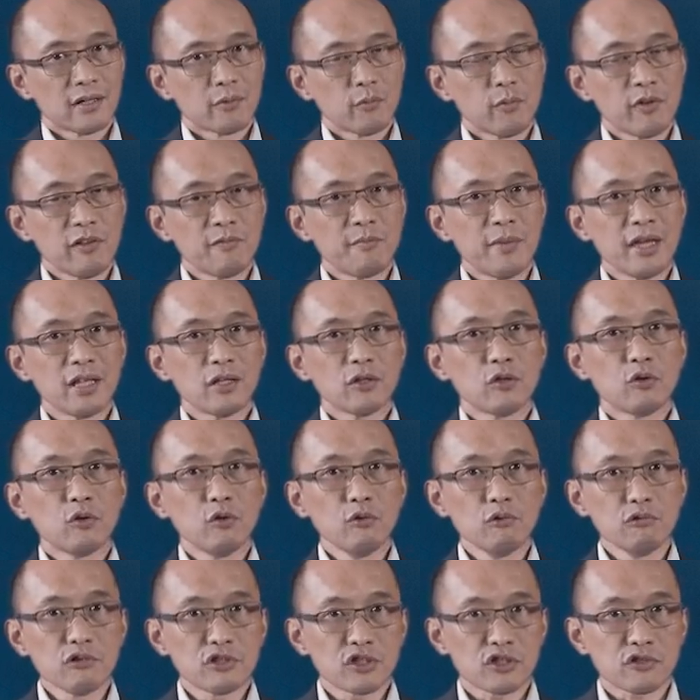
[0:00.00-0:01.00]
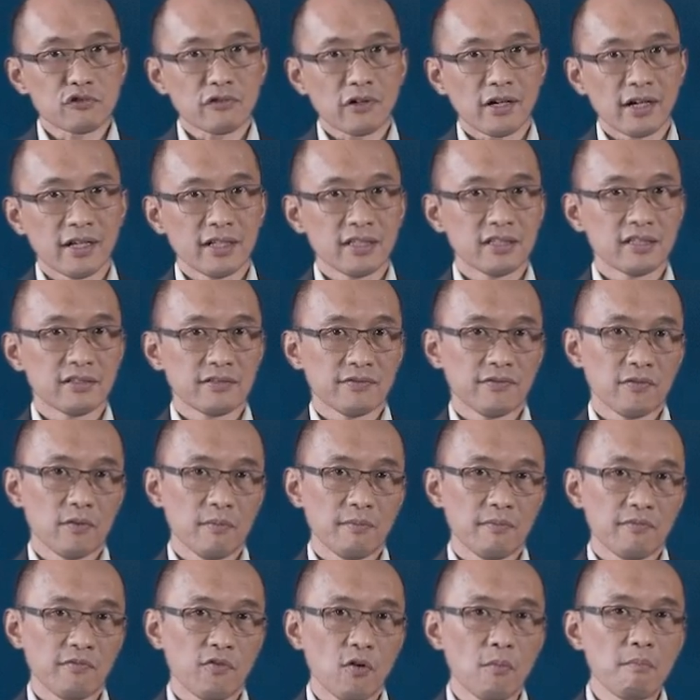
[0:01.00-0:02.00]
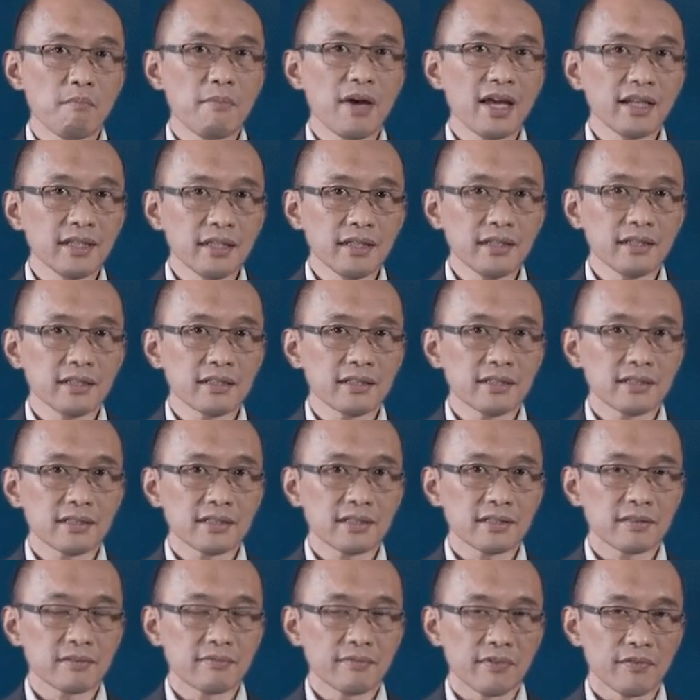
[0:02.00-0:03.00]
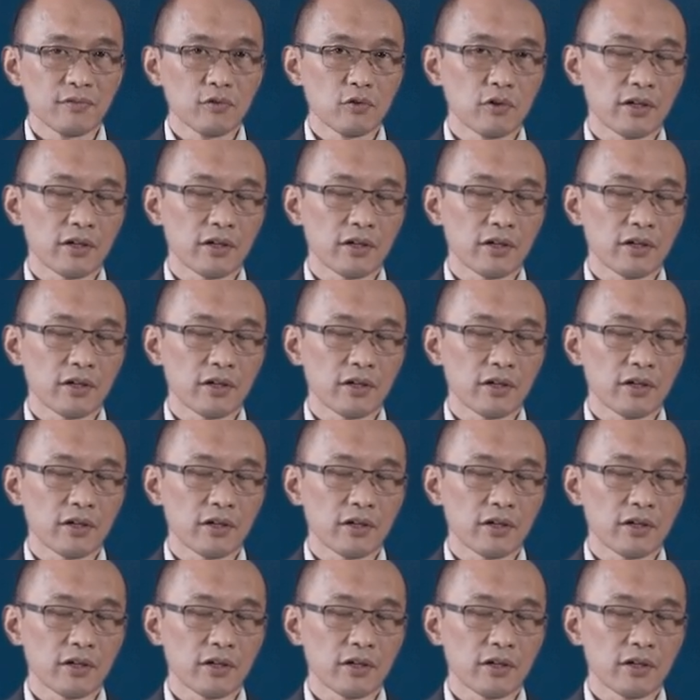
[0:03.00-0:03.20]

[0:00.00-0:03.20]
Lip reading: We've made huge strides. For many years, if you